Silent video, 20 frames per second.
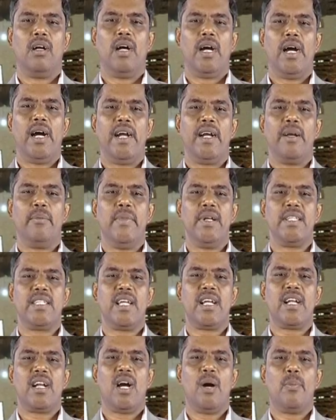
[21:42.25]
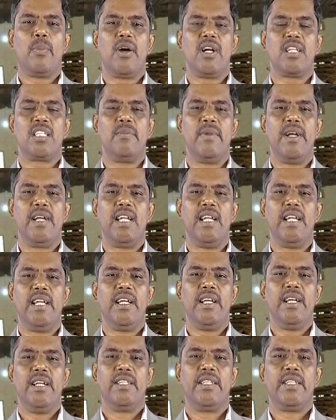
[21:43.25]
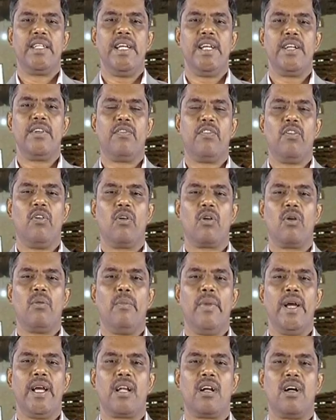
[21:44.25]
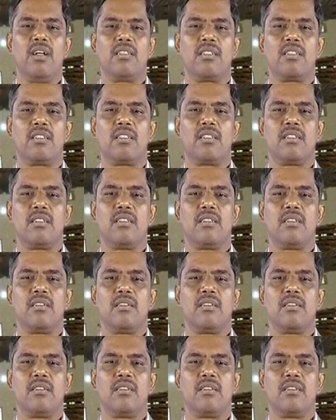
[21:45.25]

and measure approximately 3 to 4 microns.